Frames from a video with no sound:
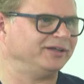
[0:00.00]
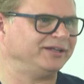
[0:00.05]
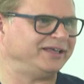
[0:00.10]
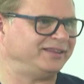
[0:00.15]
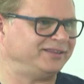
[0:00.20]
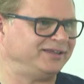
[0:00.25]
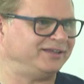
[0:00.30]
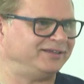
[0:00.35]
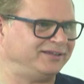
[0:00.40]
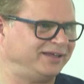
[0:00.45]
And
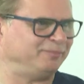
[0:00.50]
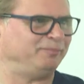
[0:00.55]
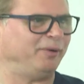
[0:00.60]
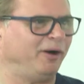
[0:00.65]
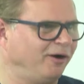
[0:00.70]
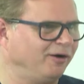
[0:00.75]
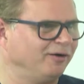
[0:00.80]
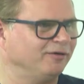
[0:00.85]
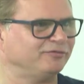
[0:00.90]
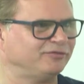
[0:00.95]
they think they're
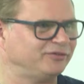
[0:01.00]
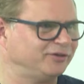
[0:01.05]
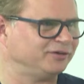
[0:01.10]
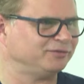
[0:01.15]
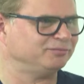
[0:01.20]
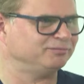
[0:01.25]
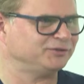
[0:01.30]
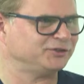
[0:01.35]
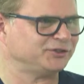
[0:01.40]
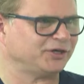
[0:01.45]
part of
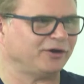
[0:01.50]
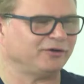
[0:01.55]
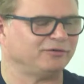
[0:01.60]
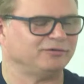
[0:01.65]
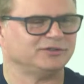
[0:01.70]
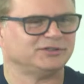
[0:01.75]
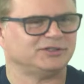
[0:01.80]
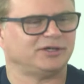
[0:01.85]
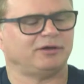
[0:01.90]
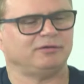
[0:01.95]
the
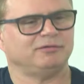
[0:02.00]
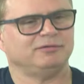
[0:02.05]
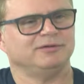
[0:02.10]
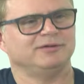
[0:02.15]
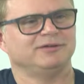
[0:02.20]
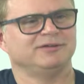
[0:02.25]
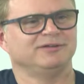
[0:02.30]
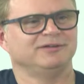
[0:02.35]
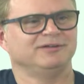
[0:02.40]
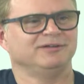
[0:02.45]
show. So,
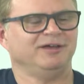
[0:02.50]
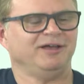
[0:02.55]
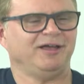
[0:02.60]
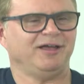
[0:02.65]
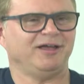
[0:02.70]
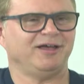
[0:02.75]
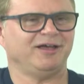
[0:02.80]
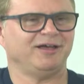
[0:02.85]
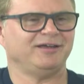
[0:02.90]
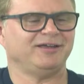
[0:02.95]

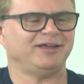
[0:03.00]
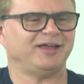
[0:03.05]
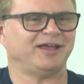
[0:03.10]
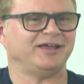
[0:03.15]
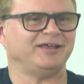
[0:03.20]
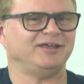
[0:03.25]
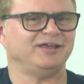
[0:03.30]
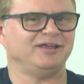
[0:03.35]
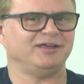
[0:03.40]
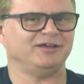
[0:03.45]

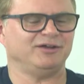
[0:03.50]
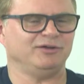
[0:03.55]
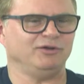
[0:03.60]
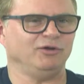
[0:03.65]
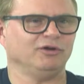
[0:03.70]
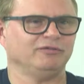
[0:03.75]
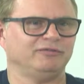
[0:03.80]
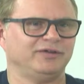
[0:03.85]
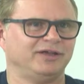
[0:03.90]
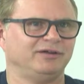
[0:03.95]
a
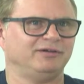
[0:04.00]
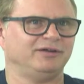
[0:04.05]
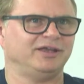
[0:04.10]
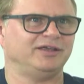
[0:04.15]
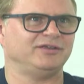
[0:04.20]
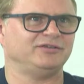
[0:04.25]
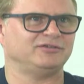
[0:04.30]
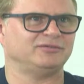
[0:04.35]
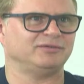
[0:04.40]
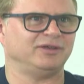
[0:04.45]
lot of it
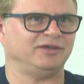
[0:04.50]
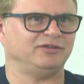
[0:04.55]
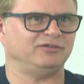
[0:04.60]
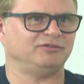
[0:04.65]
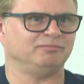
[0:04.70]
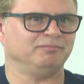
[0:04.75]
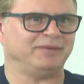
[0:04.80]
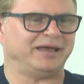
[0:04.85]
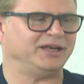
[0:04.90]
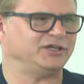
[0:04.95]

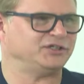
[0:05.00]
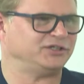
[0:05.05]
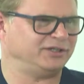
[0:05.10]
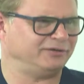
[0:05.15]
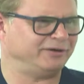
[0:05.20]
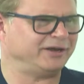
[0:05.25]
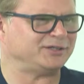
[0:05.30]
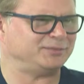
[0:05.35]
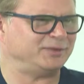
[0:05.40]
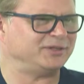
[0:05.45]
is managing
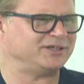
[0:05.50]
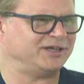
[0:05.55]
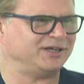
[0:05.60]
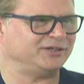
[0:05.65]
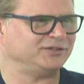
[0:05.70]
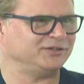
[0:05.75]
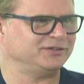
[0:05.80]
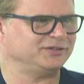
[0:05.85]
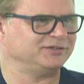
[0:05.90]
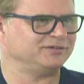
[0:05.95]
their
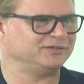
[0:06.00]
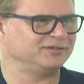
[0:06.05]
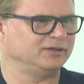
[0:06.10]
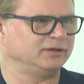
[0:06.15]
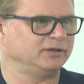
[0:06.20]
expectations.